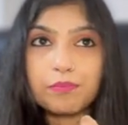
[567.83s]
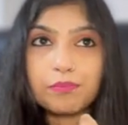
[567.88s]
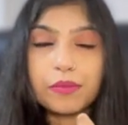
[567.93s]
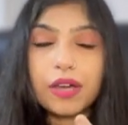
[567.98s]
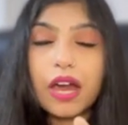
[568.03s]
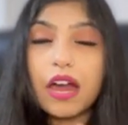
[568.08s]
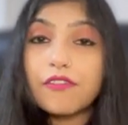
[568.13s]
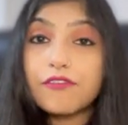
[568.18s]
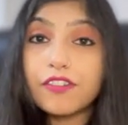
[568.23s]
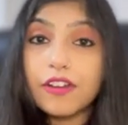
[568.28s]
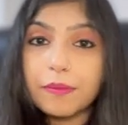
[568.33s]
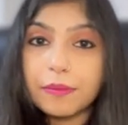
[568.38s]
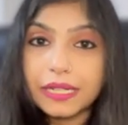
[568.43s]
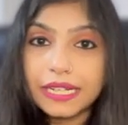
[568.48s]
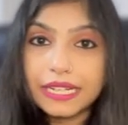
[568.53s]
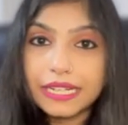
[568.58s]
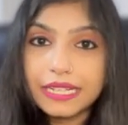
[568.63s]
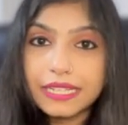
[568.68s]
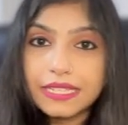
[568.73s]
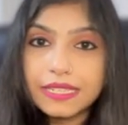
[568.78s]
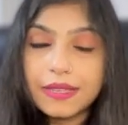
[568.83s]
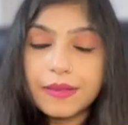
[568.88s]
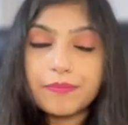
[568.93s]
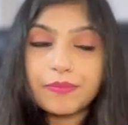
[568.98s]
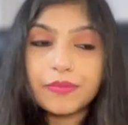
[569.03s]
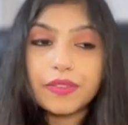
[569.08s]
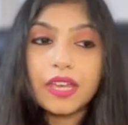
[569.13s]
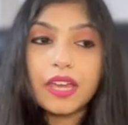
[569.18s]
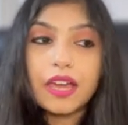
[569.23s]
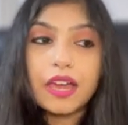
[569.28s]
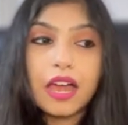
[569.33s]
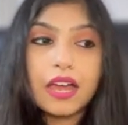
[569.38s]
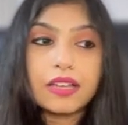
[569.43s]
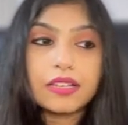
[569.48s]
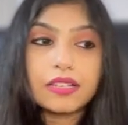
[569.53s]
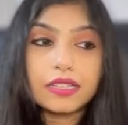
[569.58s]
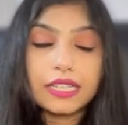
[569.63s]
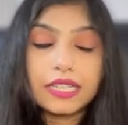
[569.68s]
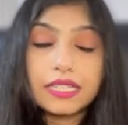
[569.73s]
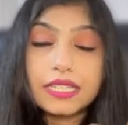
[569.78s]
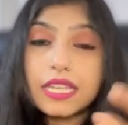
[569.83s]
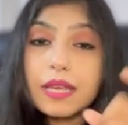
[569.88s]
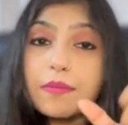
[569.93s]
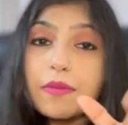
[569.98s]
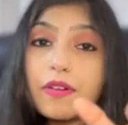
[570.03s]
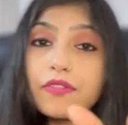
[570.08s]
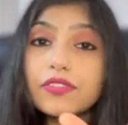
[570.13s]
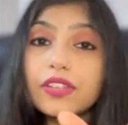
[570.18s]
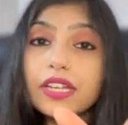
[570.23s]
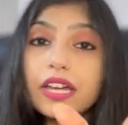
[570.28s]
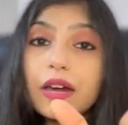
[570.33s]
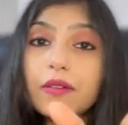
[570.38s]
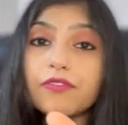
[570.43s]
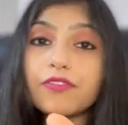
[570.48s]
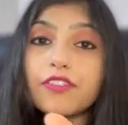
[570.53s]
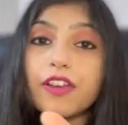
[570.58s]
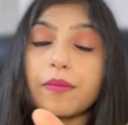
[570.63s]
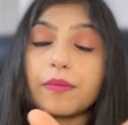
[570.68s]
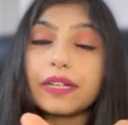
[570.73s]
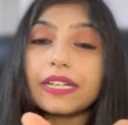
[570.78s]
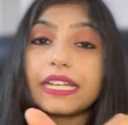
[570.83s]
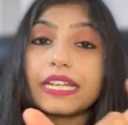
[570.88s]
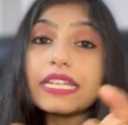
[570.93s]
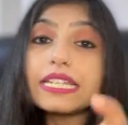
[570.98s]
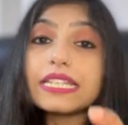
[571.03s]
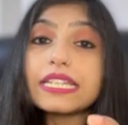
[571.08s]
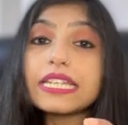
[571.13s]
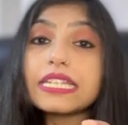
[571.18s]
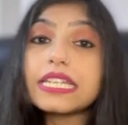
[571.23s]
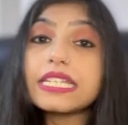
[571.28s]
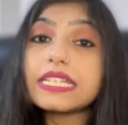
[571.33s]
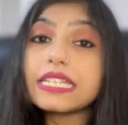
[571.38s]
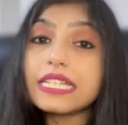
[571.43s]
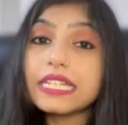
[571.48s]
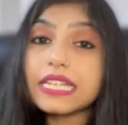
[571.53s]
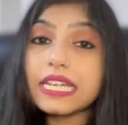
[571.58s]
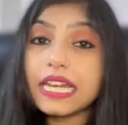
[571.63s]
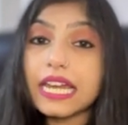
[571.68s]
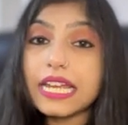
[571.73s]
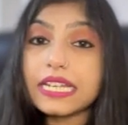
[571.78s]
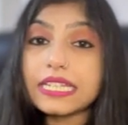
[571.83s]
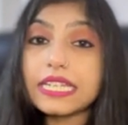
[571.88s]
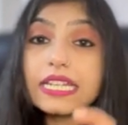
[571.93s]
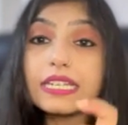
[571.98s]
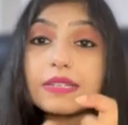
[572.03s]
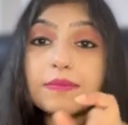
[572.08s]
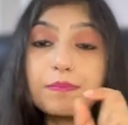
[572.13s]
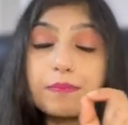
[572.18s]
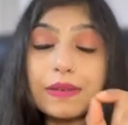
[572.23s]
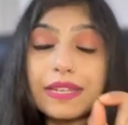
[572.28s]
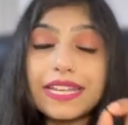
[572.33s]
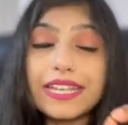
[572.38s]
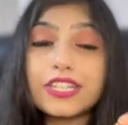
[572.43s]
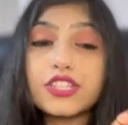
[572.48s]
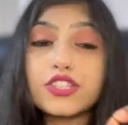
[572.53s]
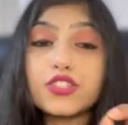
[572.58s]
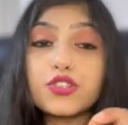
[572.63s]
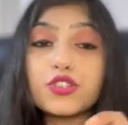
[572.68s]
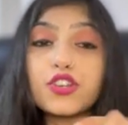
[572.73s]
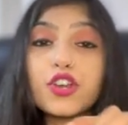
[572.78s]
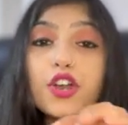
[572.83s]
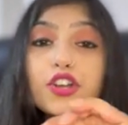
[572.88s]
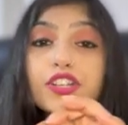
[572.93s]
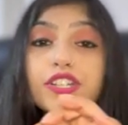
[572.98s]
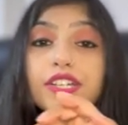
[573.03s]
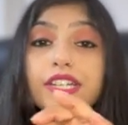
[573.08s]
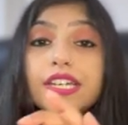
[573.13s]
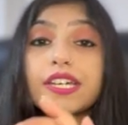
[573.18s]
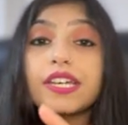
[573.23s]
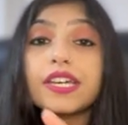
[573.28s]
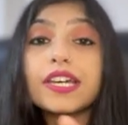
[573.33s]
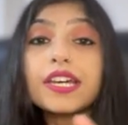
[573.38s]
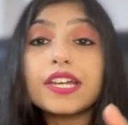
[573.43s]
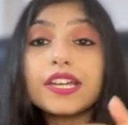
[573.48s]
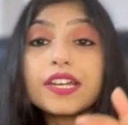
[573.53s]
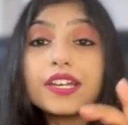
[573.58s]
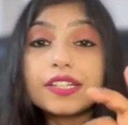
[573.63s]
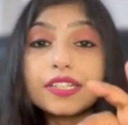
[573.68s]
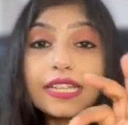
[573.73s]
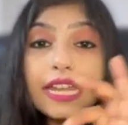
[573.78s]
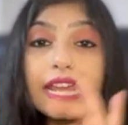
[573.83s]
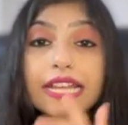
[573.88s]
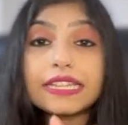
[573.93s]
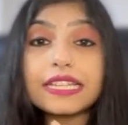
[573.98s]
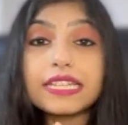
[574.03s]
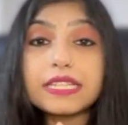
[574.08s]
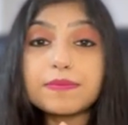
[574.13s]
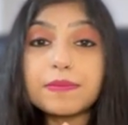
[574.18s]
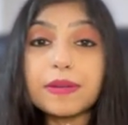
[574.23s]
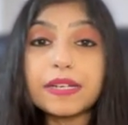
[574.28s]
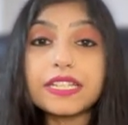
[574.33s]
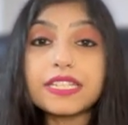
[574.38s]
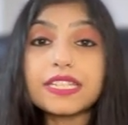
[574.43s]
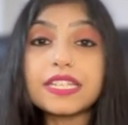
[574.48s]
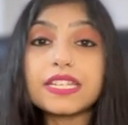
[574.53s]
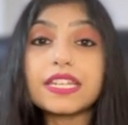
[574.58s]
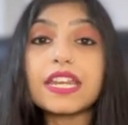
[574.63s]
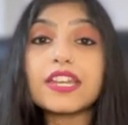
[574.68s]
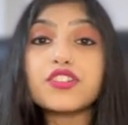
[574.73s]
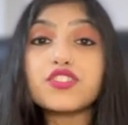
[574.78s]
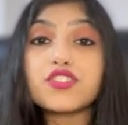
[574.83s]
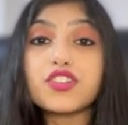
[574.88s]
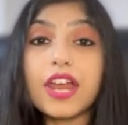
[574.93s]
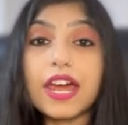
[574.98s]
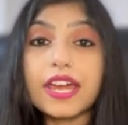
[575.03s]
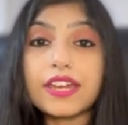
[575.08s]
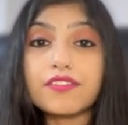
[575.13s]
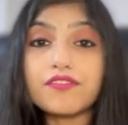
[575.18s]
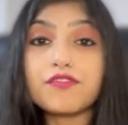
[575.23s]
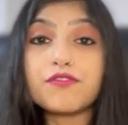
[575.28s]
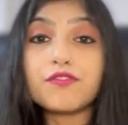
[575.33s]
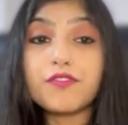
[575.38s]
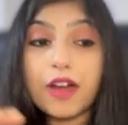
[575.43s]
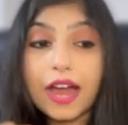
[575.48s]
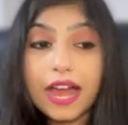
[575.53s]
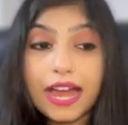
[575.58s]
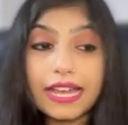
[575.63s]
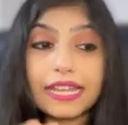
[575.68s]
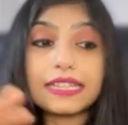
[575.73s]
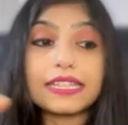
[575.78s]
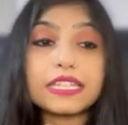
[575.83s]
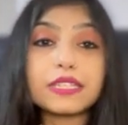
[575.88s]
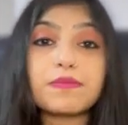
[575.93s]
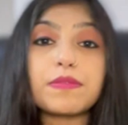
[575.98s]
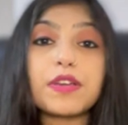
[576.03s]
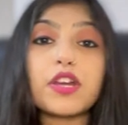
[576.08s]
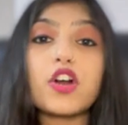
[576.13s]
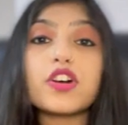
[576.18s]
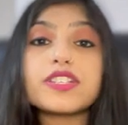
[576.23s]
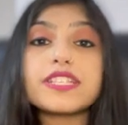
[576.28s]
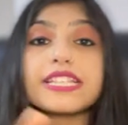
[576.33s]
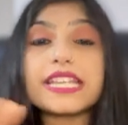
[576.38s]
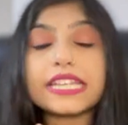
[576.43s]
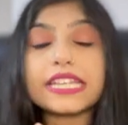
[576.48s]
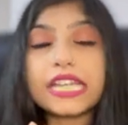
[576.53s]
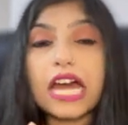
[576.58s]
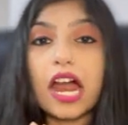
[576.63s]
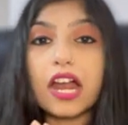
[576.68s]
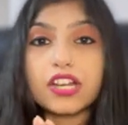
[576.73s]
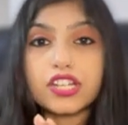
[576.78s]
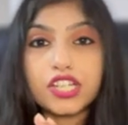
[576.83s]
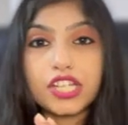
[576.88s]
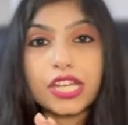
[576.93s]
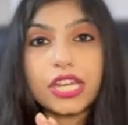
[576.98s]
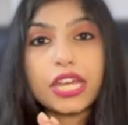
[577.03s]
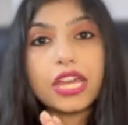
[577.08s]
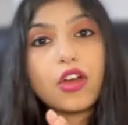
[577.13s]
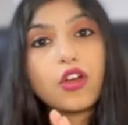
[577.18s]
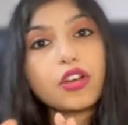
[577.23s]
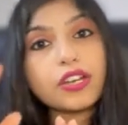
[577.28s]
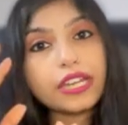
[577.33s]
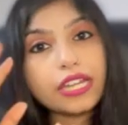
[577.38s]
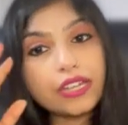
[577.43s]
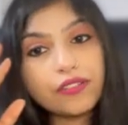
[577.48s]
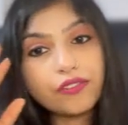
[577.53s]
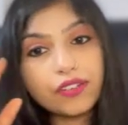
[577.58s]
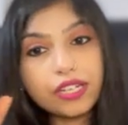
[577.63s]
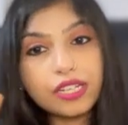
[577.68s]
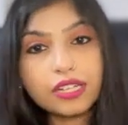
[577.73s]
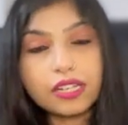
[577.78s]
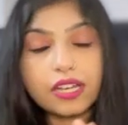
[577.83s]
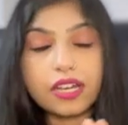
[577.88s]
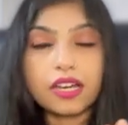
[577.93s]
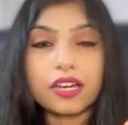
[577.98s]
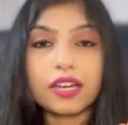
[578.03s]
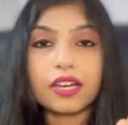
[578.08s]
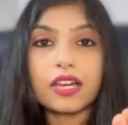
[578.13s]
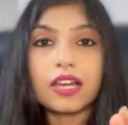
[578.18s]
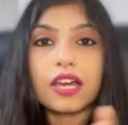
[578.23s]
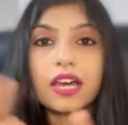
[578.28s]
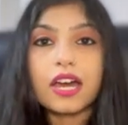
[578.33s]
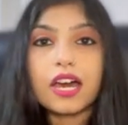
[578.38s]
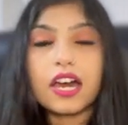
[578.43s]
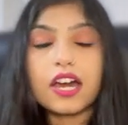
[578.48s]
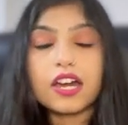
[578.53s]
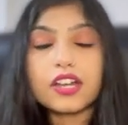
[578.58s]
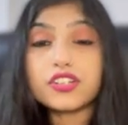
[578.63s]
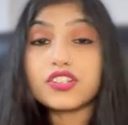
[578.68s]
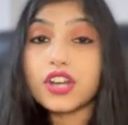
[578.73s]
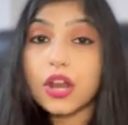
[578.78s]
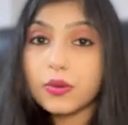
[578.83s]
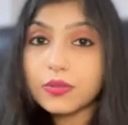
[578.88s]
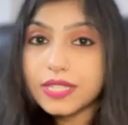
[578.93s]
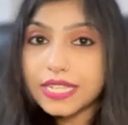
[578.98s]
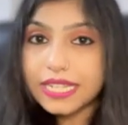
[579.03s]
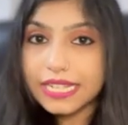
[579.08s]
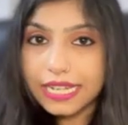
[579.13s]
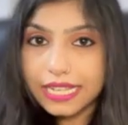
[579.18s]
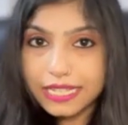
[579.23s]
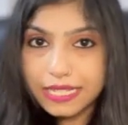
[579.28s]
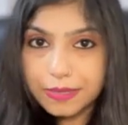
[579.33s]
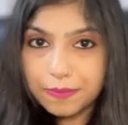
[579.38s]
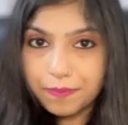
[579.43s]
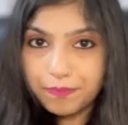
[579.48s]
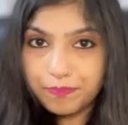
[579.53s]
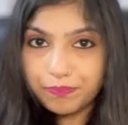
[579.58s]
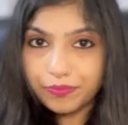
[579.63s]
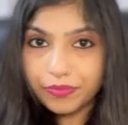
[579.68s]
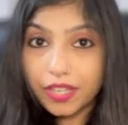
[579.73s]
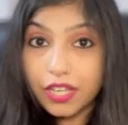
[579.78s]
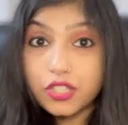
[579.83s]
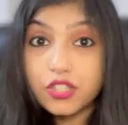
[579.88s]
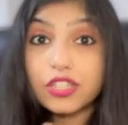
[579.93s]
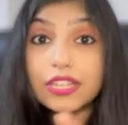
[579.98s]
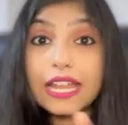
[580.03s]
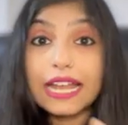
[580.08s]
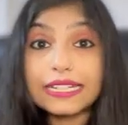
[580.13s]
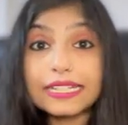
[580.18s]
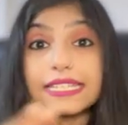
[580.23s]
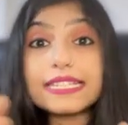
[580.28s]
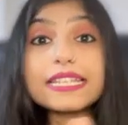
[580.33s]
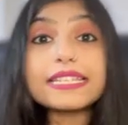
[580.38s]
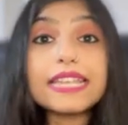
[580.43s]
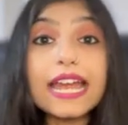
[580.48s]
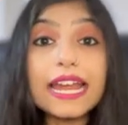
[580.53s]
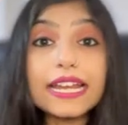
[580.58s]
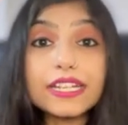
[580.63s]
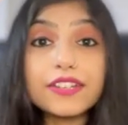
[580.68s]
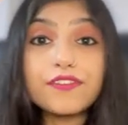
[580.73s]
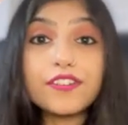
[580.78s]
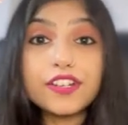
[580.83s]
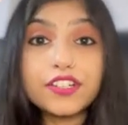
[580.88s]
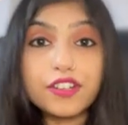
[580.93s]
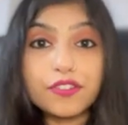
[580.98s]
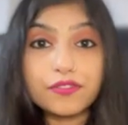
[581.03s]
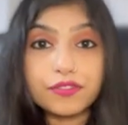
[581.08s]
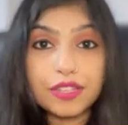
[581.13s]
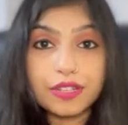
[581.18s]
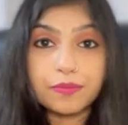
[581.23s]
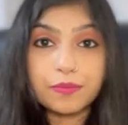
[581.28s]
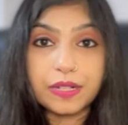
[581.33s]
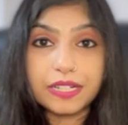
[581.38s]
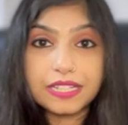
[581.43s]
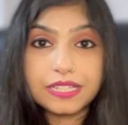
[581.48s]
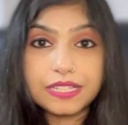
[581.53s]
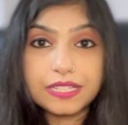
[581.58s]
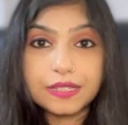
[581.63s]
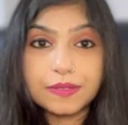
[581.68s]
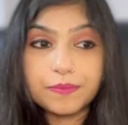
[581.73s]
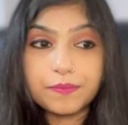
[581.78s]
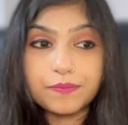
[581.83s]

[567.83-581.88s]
cough remedies. In some of the cough remedies, it is indicated, please do not take this medicine and drive. Why? This may cause lethargy or even drowsiness. So that is the side effect of that medicine.